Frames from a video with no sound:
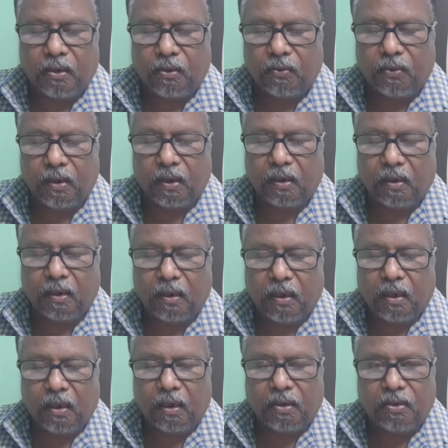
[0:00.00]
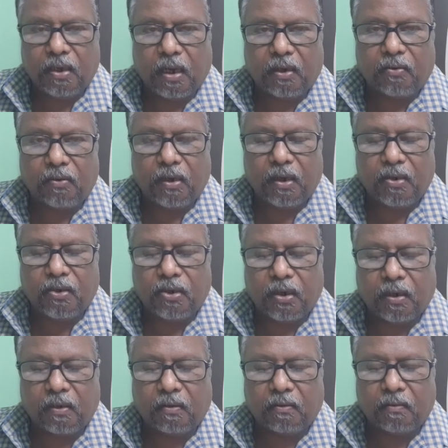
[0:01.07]
during
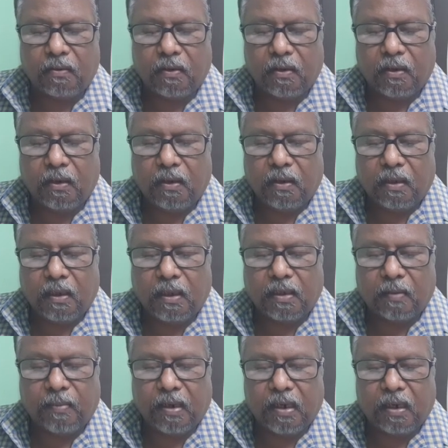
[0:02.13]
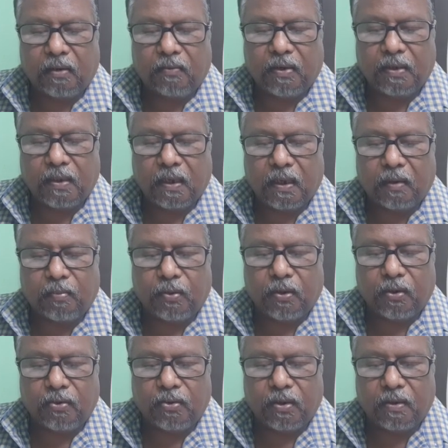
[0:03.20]
ejaculation. The seminal vesicle
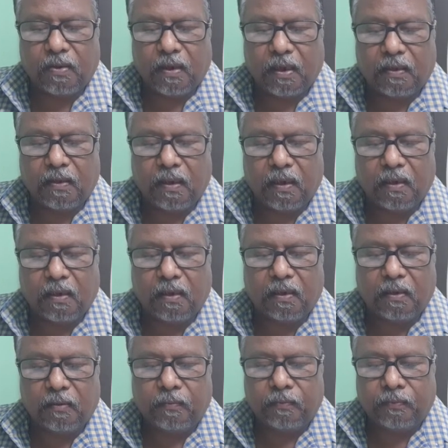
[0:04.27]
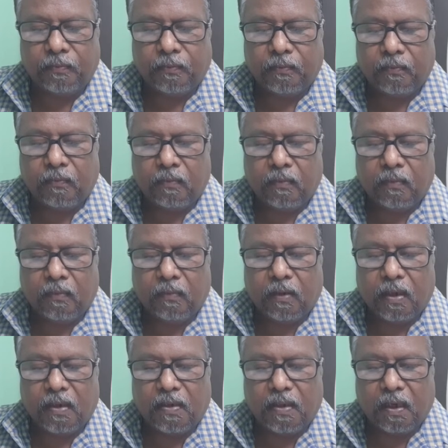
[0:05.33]
produces a thick
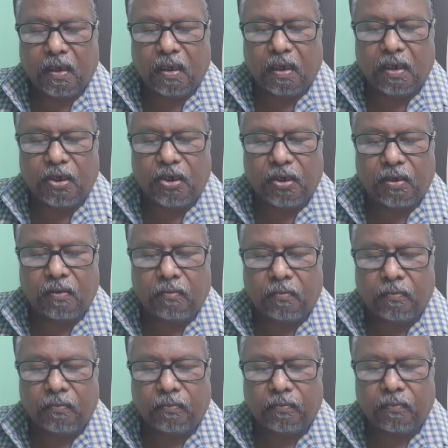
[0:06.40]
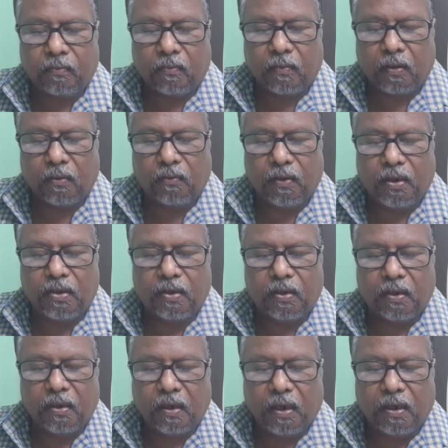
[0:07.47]
secretion which
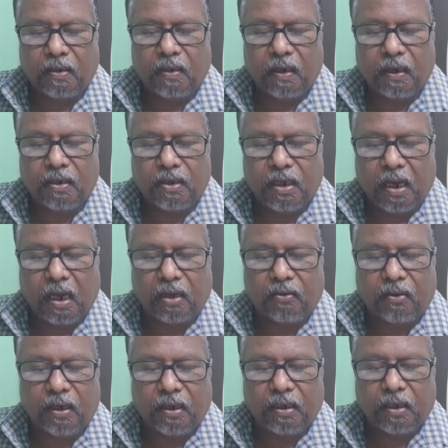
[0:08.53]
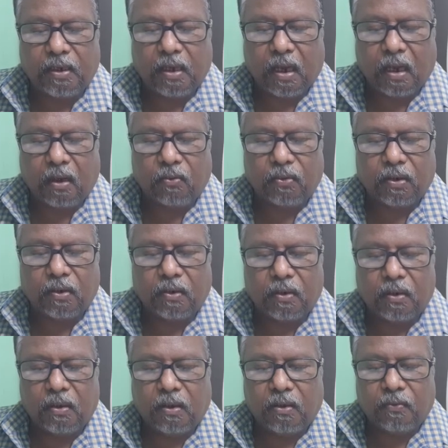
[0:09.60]
is ejaculated out
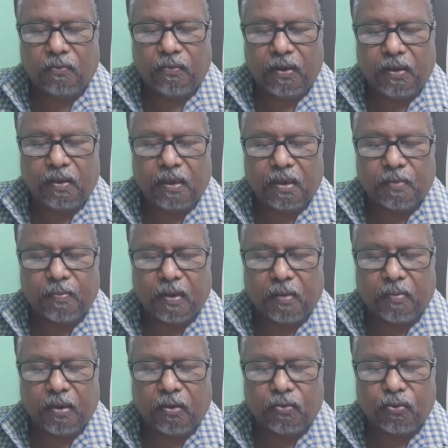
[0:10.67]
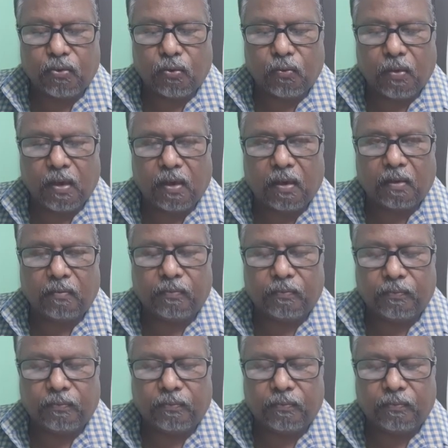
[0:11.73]
with the spermatozoa.